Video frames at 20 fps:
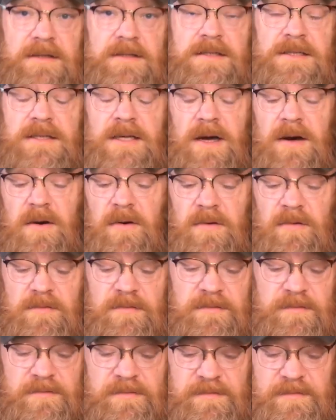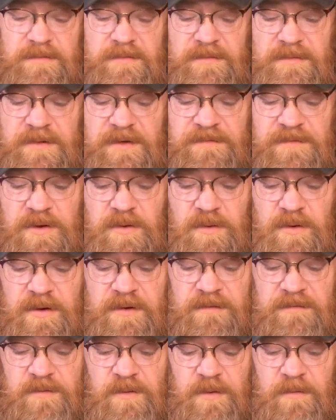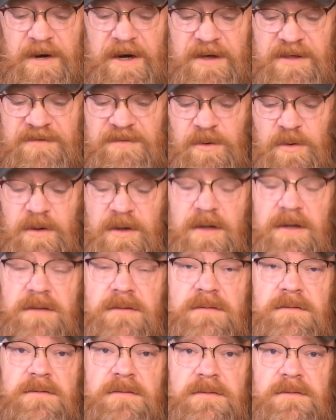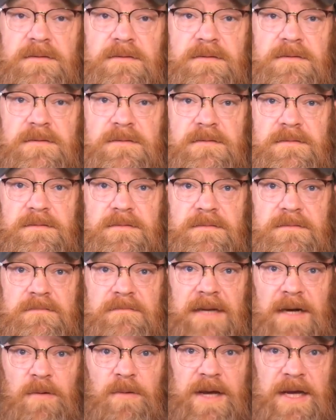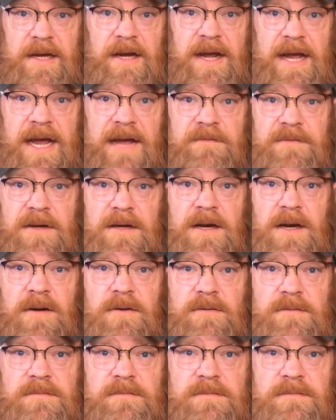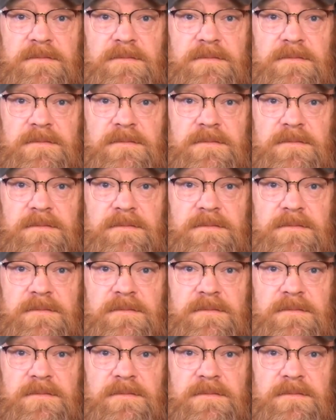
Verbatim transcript: So, if you were in Fort Myers, Florida, about a week and a half ago,